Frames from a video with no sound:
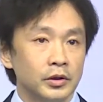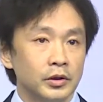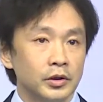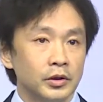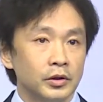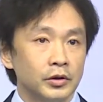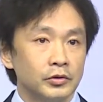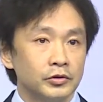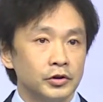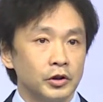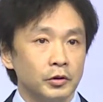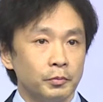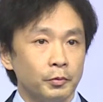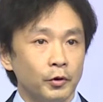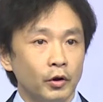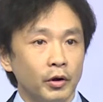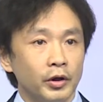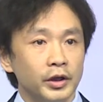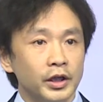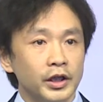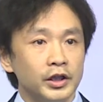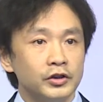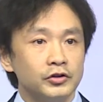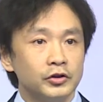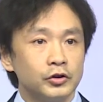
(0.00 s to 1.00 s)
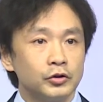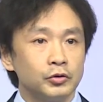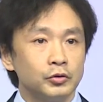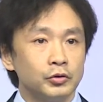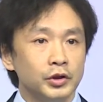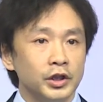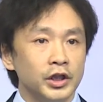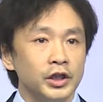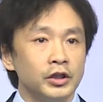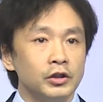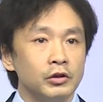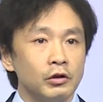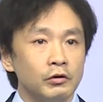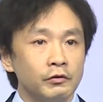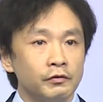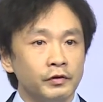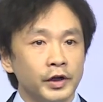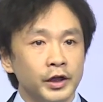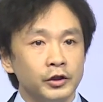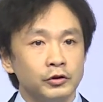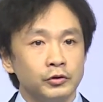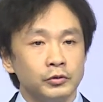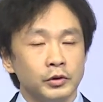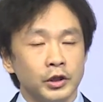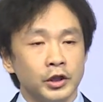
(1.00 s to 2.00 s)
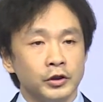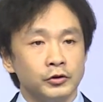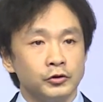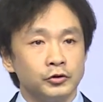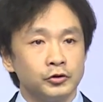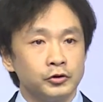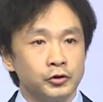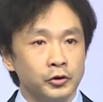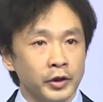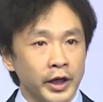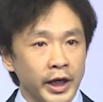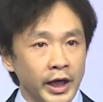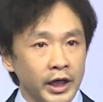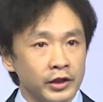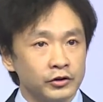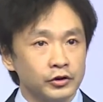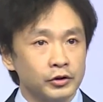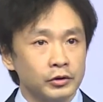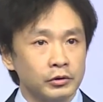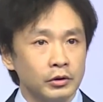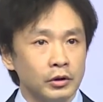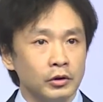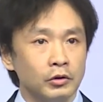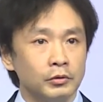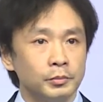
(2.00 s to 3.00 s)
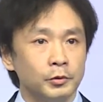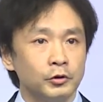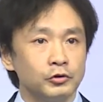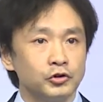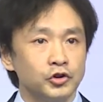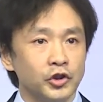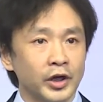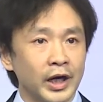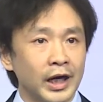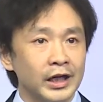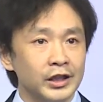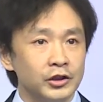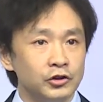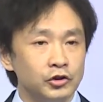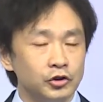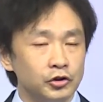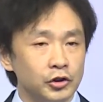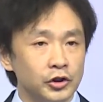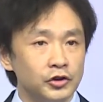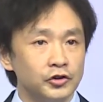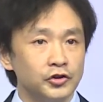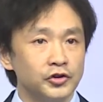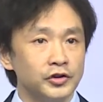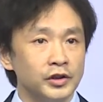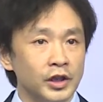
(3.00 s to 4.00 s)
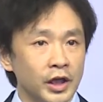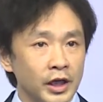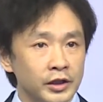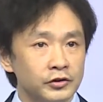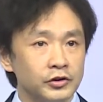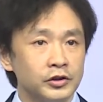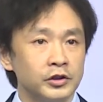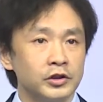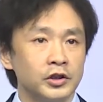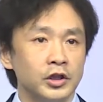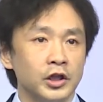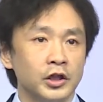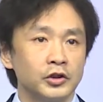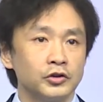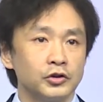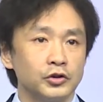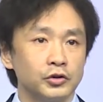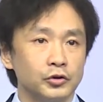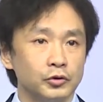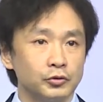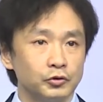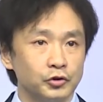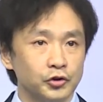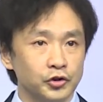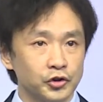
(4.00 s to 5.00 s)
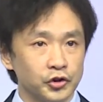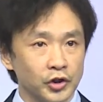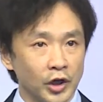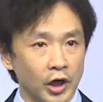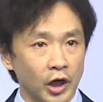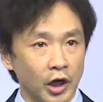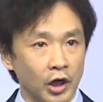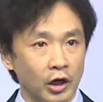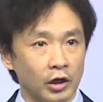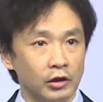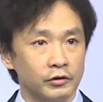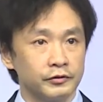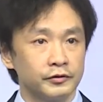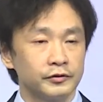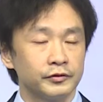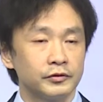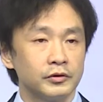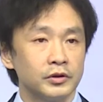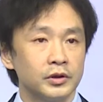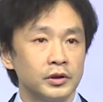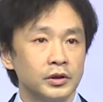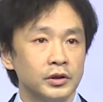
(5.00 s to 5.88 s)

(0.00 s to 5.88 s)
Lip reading: So the point is to innovate, to address global challenges, not just to solve